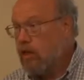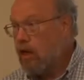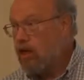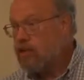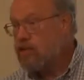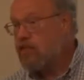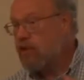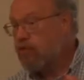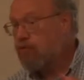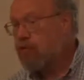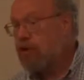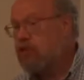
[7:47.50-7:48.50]
uh, this is a
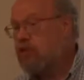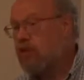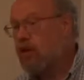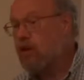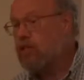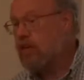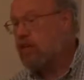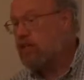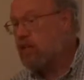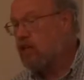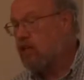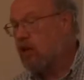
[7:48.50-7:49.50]
fresh
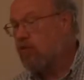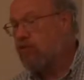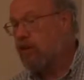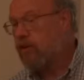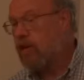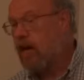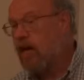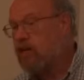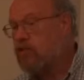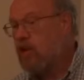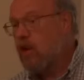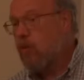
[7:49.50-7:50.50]
technique called
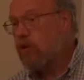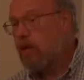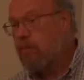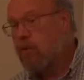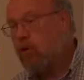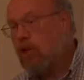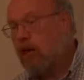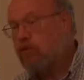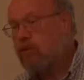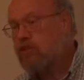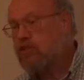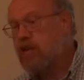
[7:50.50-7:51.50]
verinage, where they pull
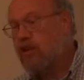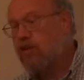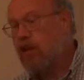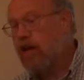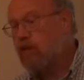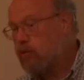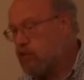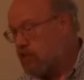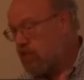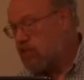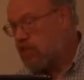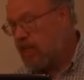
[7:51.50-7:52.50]
out the center line, we'll see
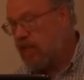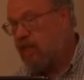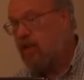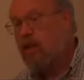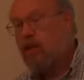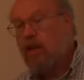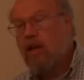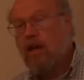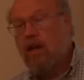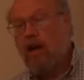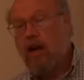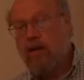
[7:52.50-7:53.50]
this again,
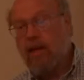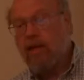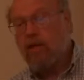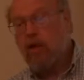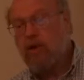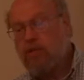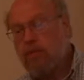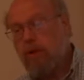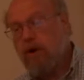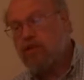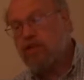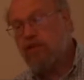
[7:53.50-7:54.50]
and notice the
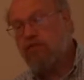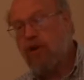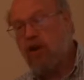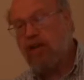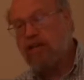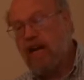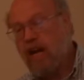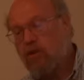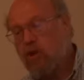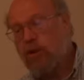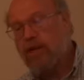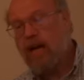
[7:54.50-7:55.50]
parts that are falling down,
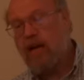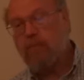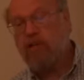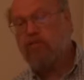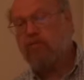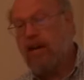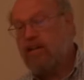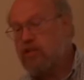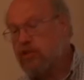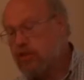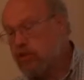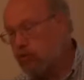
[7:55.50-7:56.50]
going down much
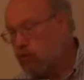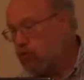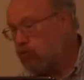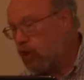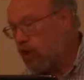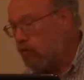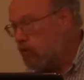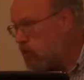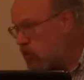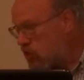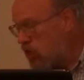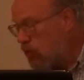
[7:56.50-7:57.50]
faster than the roof line, which
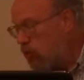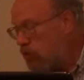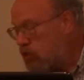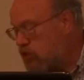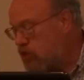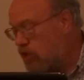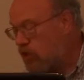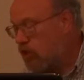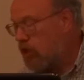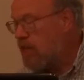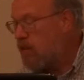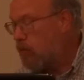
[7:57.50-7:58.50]
is, the, which is a
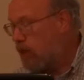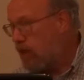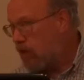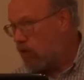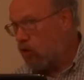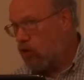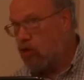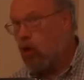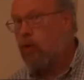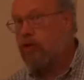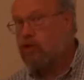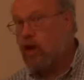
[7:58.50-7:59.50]
key when I
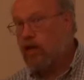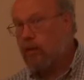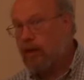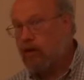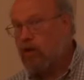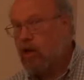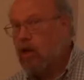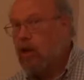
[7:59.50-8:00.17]
go and talk about